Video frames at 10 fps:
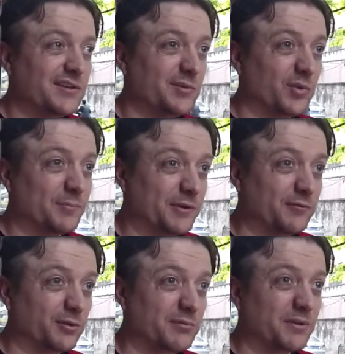You want to put
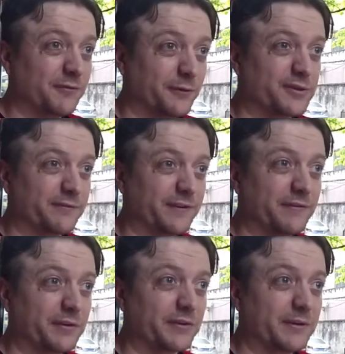really big Fortune
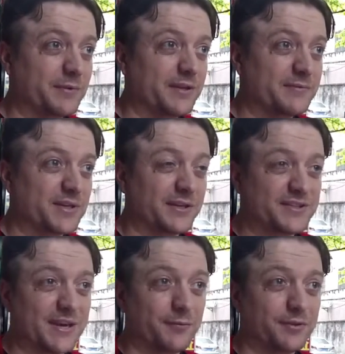500 company names on? I
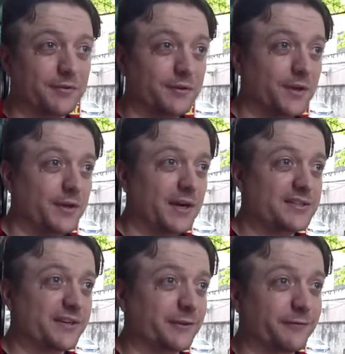
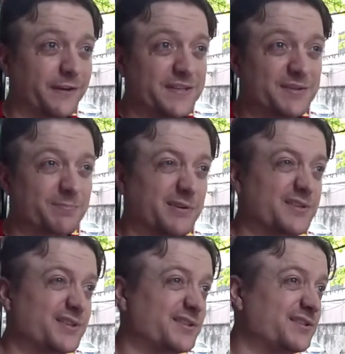taught their vice
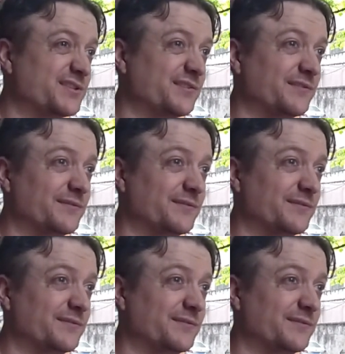presidents and